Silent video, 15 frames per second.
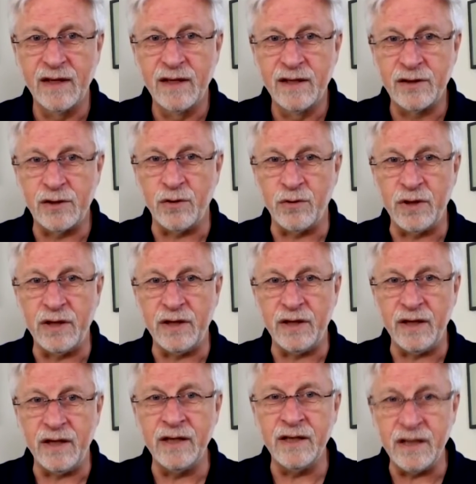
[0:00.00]
So the
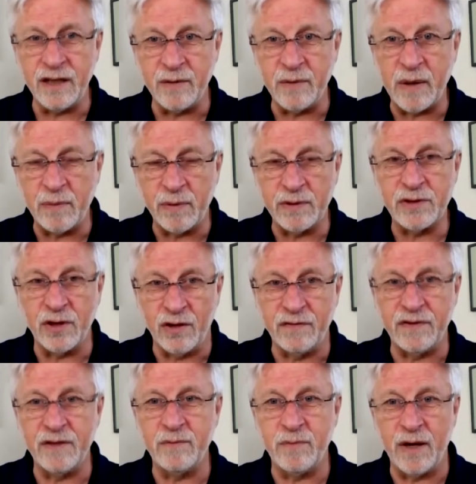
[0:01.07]
Indian people
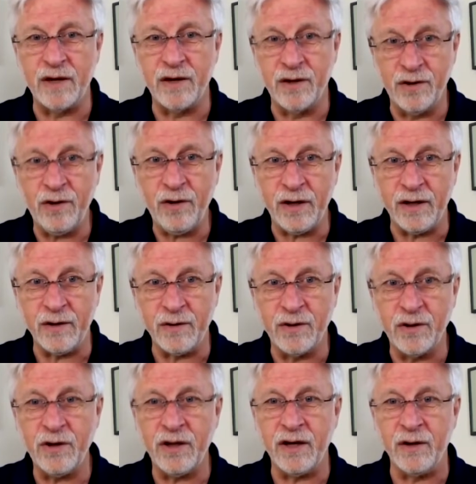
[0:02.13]
solved it by
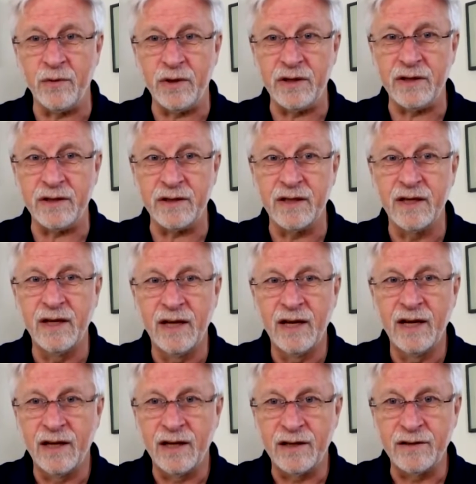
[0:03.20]
cooking with it.
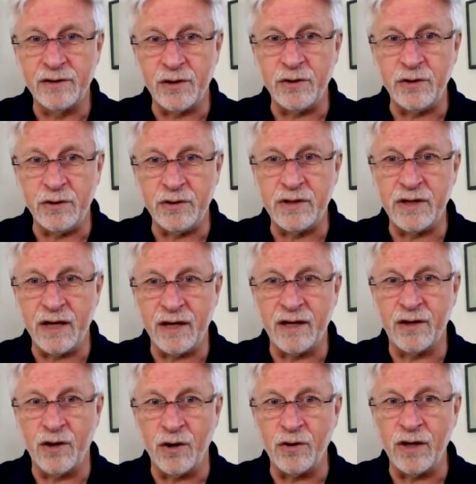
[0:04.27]
So you
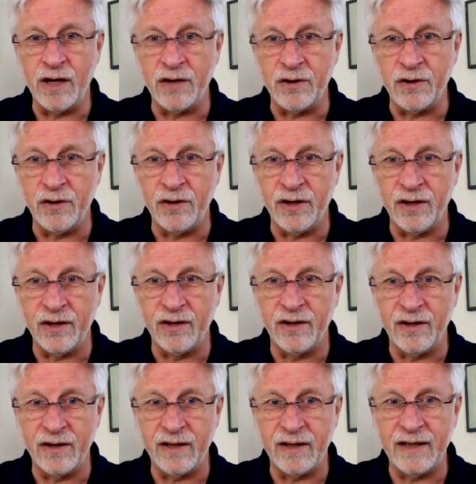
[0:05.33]
take coconut
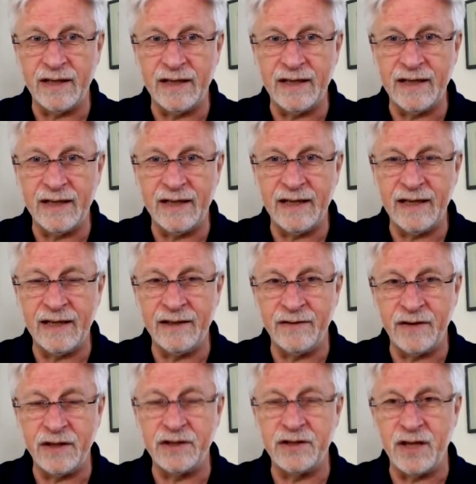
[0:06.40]
oil and
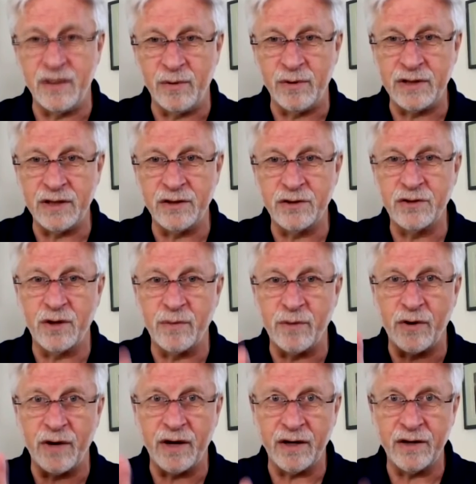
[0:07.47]
vegetables and the
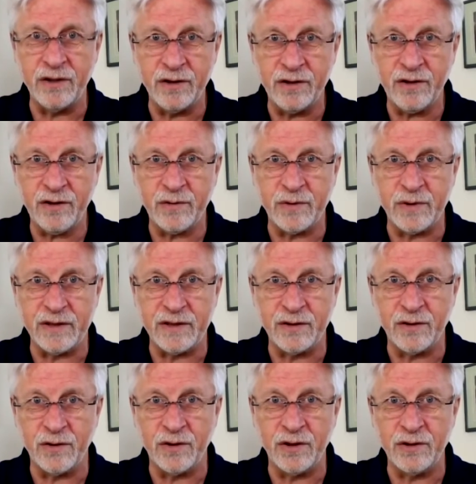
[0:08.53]
turmeric and you cook with it.
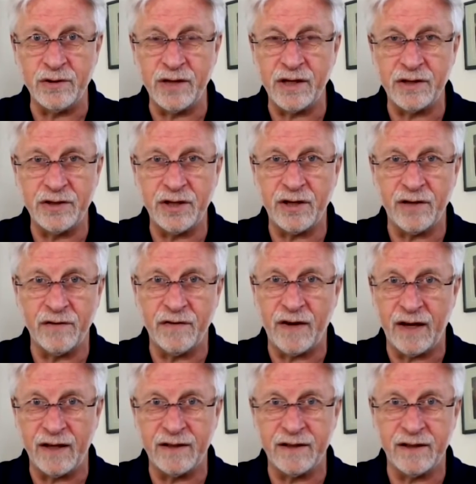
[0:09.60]
Or you take chicken
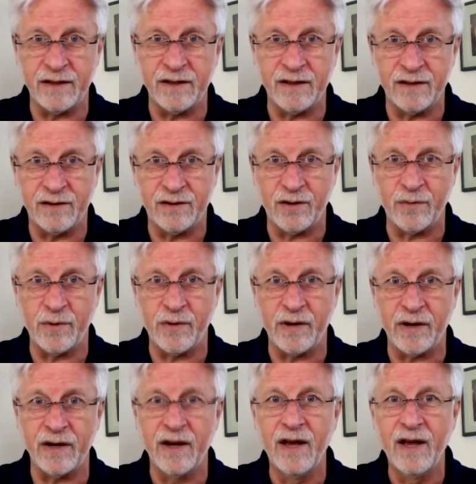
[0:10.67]
fat and
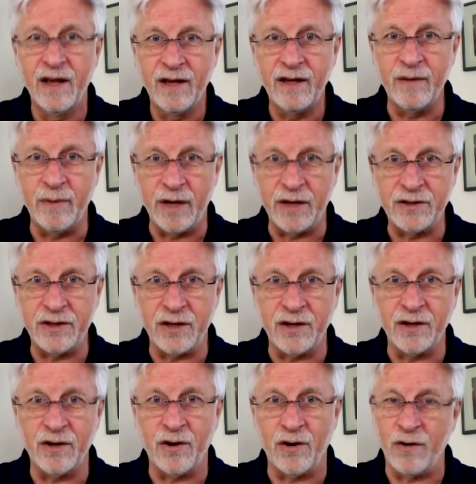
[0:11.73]
turmeric, you make
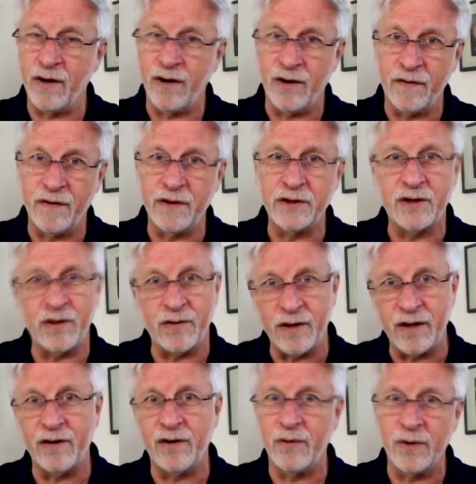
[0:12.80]
chicken curry or fish
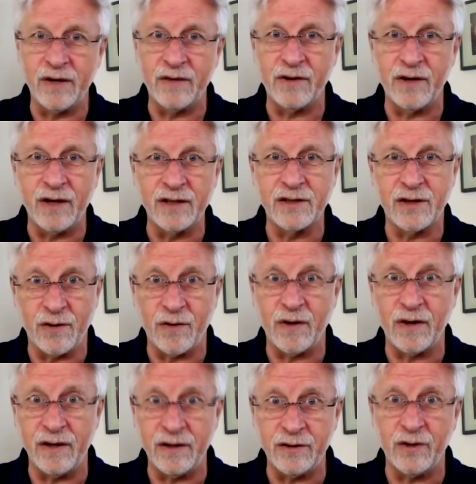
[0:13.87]
curry or whatever else
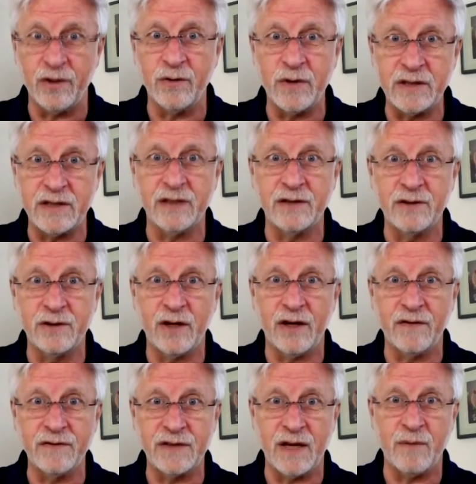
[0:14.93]
curry. It always has to
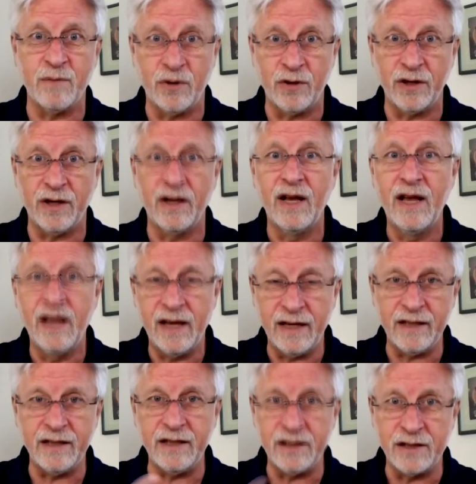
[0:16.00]
have some oil
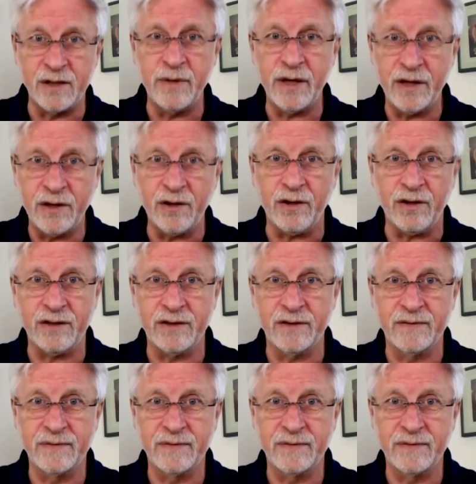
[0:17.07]
and it needs to be cooked.